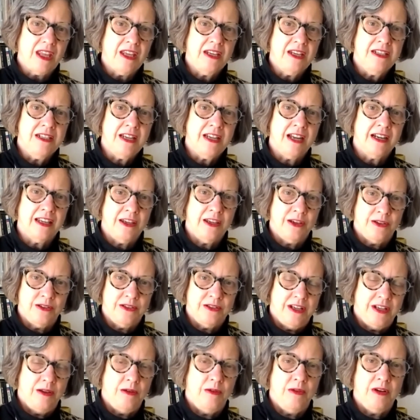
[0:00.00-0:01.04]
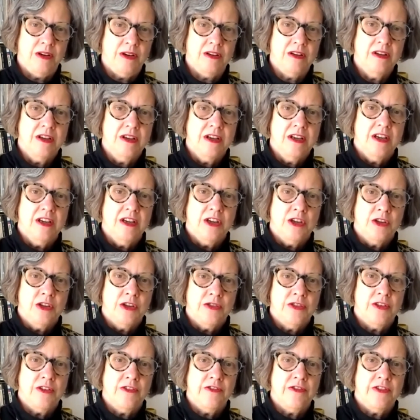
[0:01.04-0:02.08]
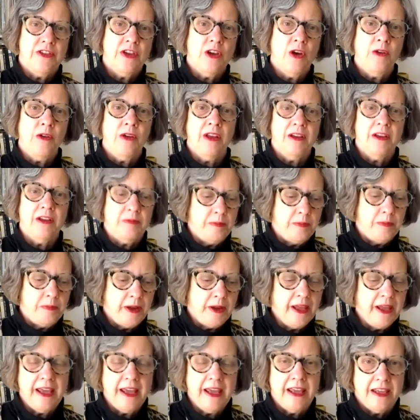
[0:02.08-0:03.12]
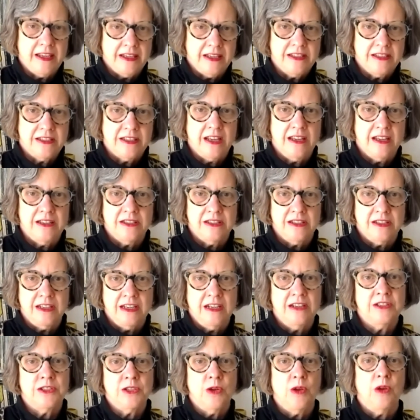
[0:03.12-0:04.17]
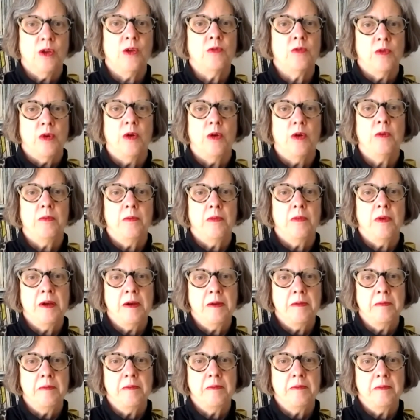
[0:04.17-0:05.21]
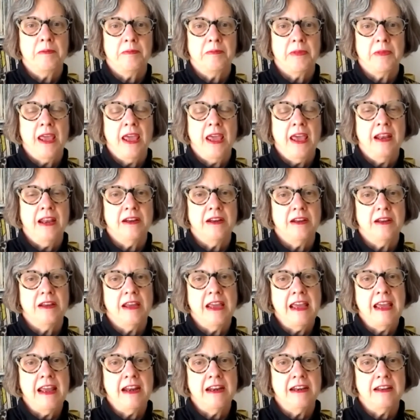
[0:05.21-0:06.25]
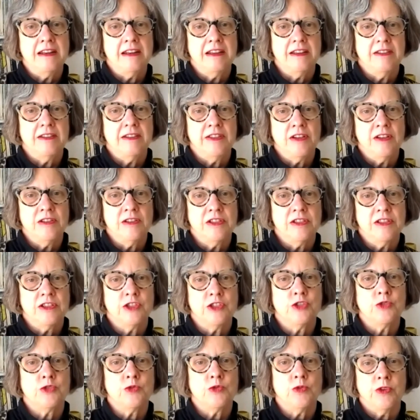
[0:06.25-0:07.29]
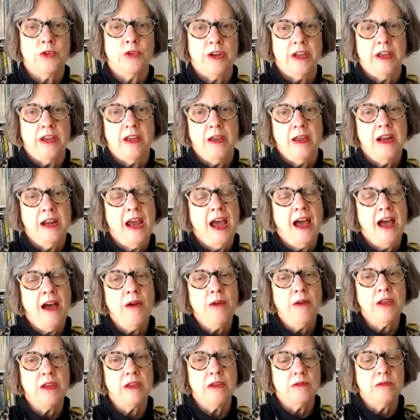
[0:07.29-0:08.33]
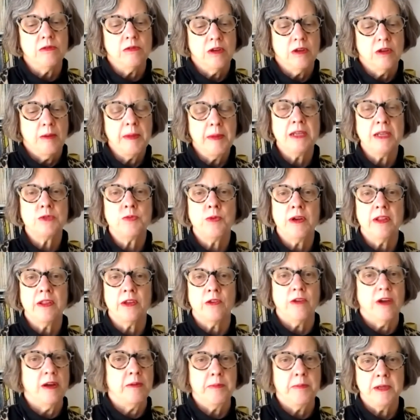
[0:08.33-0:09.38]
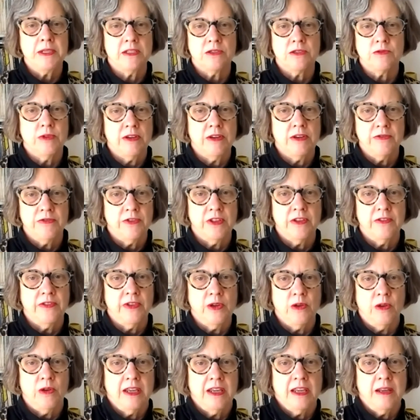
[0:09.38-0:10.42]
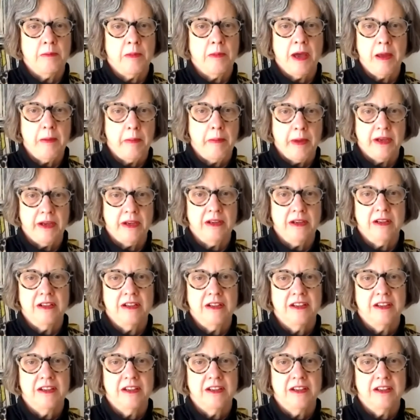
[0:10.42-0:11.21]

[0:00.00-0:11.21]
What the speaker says: Don Quixote, where the viola plays as in a solo role, and there's a story. And how do you? I mean, it's one of the great pieces written for the viola, in my opinion.